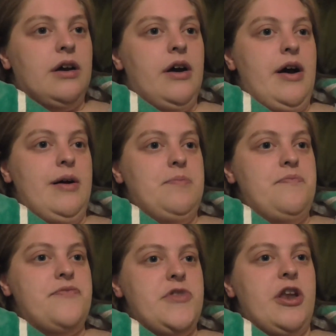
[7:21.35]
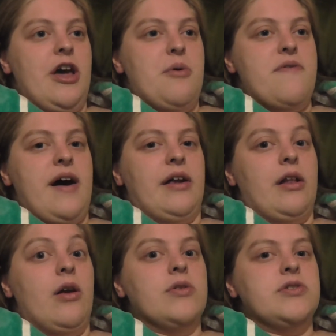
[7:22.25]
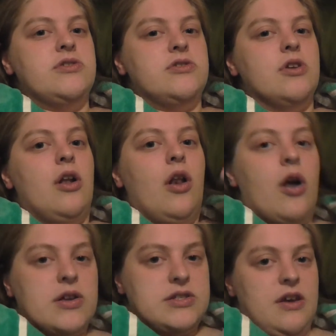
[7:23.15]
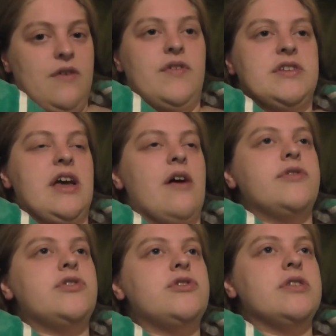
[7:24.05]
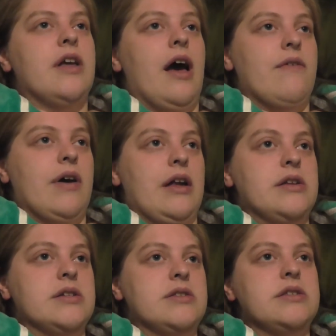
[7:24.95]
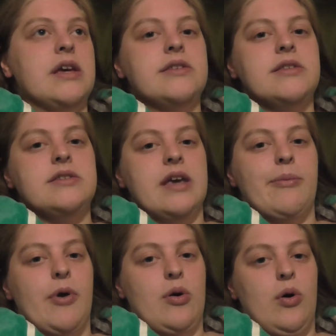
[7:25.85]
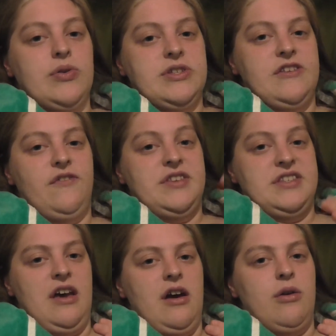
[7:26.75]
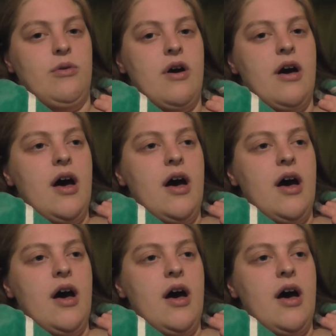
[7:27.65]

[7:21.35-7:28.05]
You know, I've had lots of physio. I've had 6 separate courses of physio.